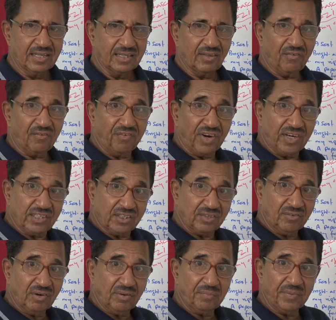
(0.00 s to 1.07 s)
The flesh
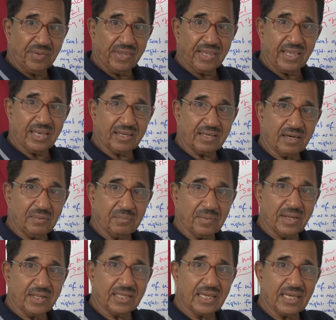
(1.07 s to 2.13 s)
will be eaten
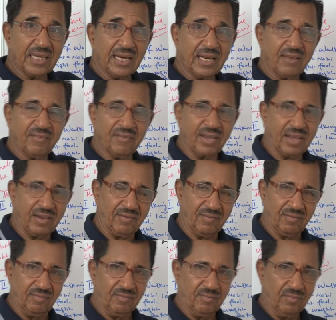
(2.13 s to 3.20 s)
by the grave
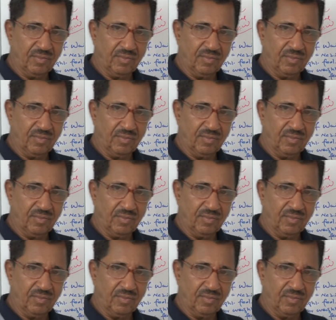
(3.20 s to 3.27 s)
cave.